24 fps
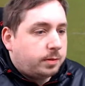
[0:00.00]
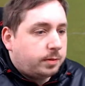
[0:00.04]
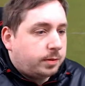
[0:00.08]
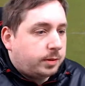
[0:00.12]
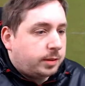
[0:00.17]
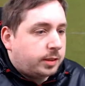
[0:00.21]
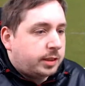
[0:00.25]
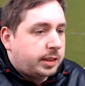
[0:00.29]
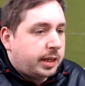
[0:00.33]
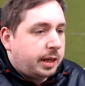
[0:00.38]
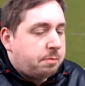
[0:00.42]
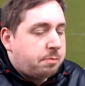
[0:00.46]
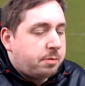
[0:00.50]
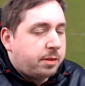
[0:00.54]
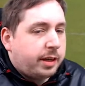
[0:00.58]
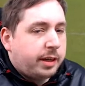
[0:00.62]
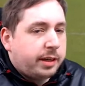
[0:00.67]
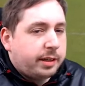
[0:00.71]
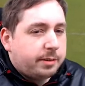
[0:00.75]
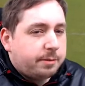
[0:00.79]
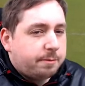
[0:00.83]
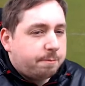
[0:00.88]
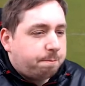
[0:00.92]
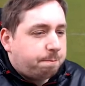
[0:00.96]
same
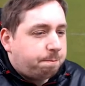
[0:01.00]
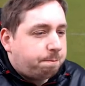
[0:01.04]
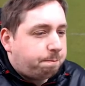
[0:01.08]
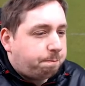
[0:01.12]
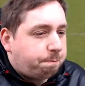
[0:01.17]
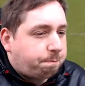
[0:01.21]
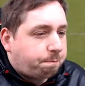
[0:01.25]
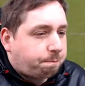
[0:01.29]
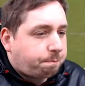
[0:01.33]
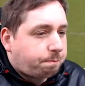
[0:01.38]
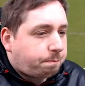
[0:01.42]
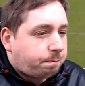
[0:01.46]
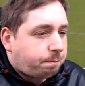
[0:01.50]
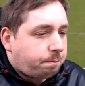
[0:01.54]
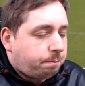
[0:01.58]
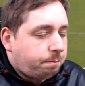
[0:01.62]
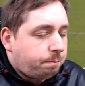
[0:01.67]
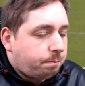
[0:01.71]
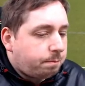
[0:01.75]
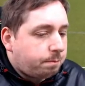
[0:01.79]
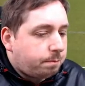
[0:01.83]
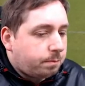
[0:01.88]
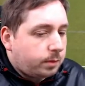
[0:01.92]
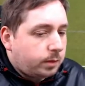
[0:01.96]
thing.
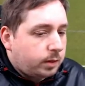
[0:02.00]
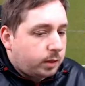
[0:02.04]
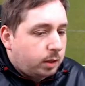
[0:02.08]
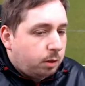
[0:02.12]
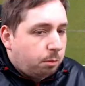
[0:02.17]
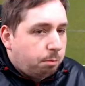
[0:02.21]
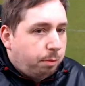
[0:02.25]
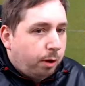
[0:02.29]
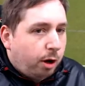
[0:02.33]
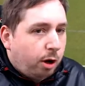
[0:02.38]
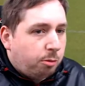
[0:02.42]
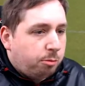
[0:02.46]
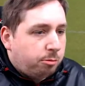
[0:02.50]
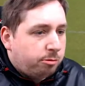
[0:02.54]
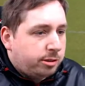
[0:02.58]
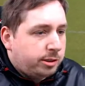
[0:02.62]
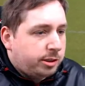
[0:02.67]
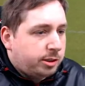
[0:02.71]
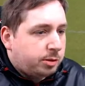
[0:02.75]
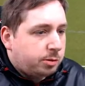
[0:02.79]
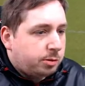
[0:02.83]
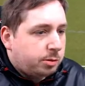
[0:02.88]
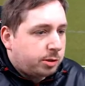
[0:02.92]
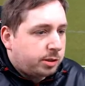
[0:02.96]
Balmer
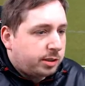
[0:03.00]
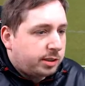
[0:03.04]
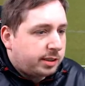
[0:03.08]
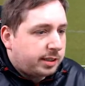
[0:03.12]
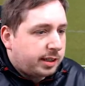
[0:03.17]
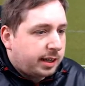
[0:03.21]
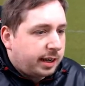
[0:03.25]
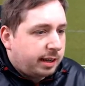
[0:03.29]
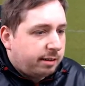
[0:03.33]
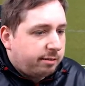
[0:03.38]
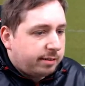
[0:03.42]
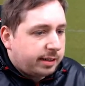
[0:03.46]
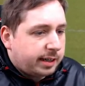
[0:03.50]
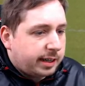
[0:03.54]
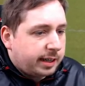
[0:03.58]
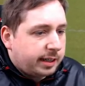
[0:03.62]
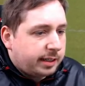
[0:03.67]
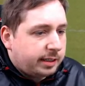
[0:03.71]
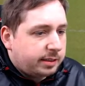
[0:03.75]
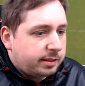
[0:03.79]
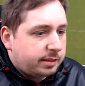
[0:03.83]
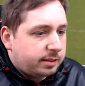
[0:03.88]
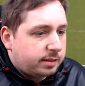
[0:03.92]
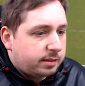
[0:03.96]
in towards Taylor
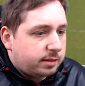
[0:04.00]
again.